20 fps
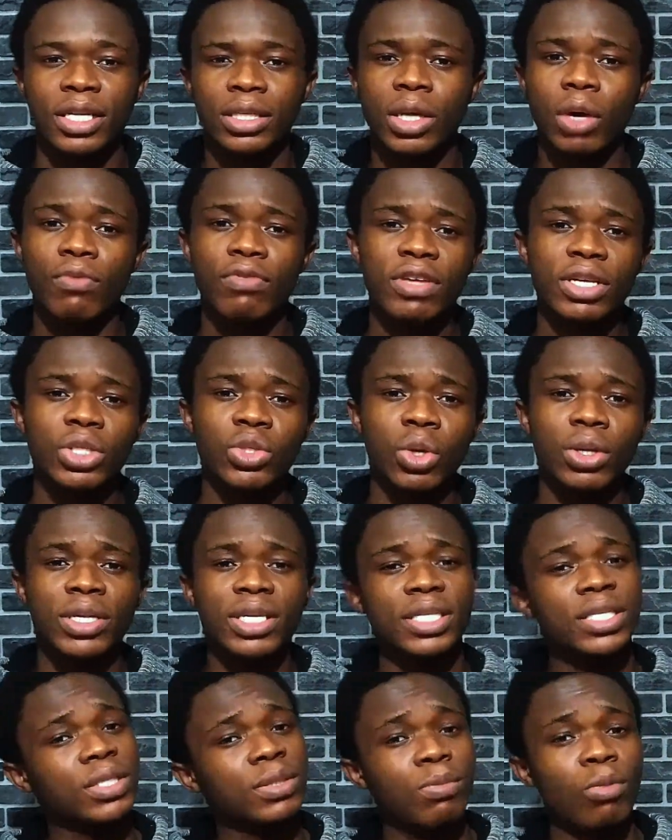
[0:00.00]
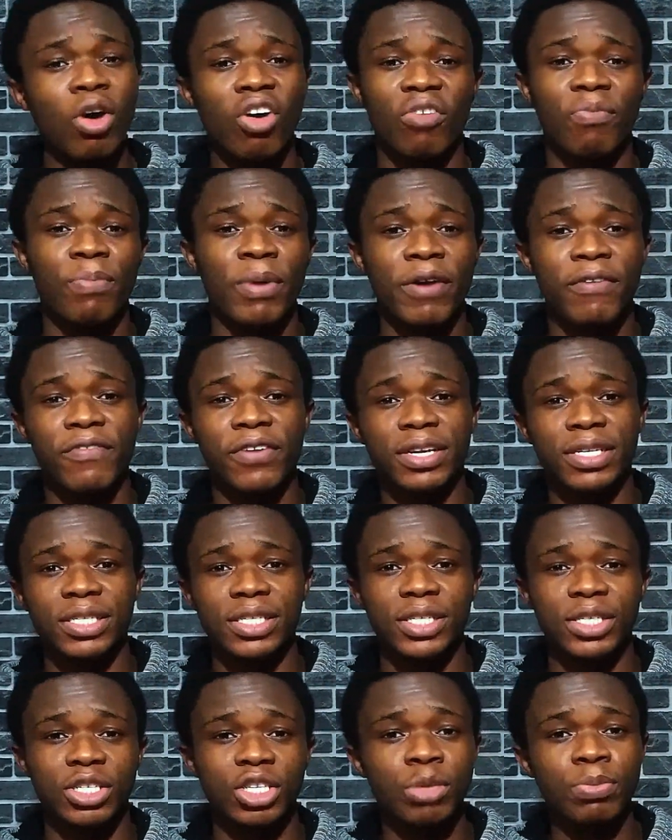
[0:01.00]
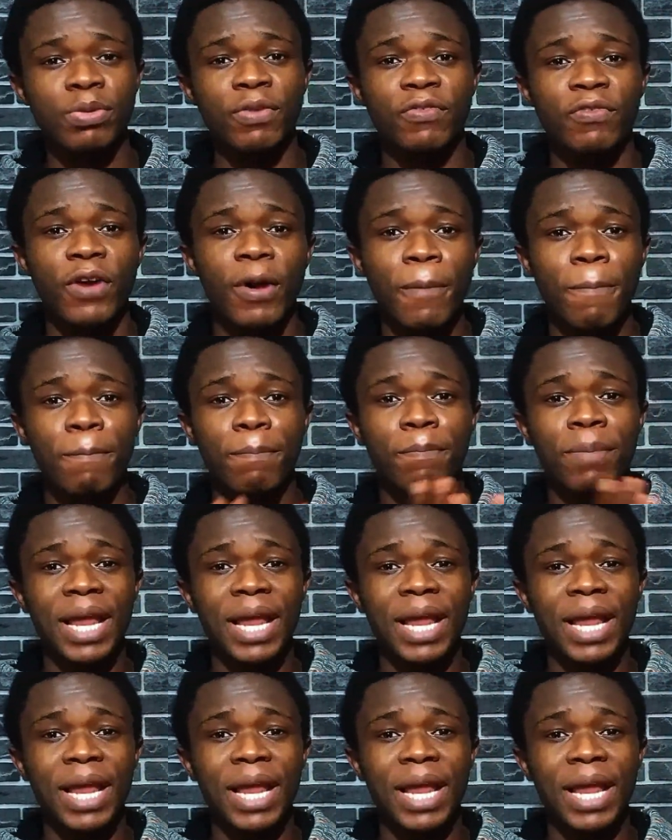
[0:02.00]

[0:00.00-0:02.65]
So this one is more of preference. Do you prefer